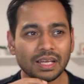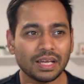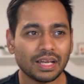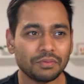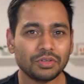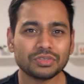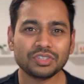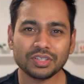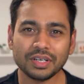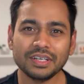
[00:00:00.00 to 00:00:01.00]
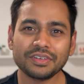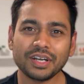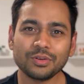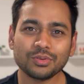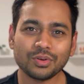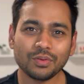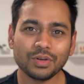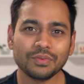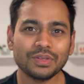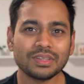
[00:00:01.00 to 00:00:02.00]
And we generally try to solve
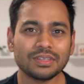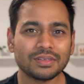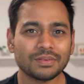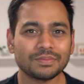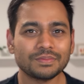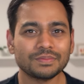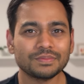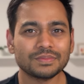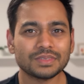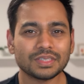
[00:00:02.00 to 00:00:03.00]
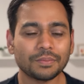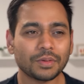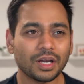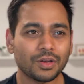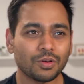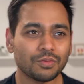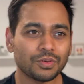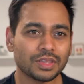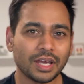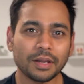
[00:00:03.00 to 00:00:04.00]
it with some kind of a
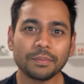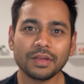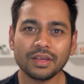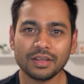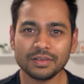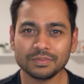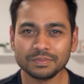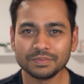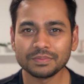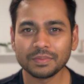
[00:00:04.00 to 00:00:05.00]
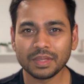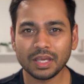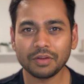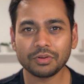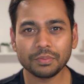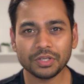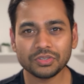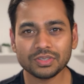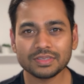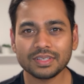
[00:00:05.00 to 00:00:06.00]
therapy and
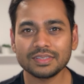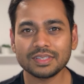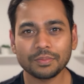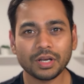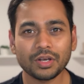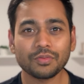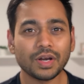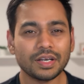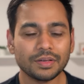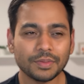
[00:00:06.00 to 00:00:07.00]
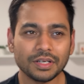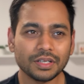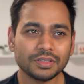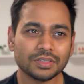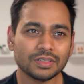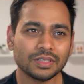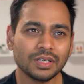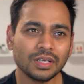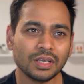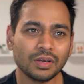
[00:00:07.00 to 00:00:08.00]
affirmations and some kind of guided meditation,
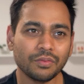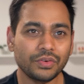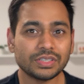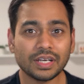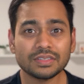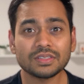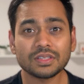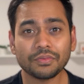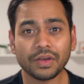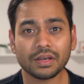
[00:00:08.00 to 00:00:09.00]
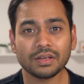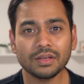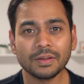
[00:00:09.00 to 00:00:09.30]
which has its effect.